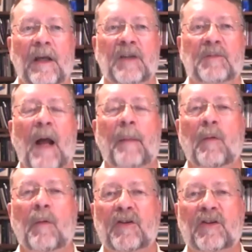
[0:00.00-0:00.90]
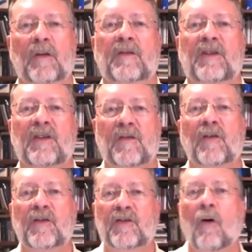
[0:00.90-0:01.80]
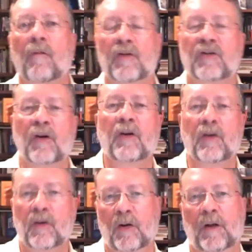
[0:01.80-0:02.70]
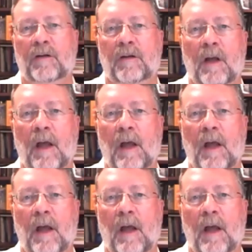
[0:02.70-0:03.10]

is probably when services first overtook goods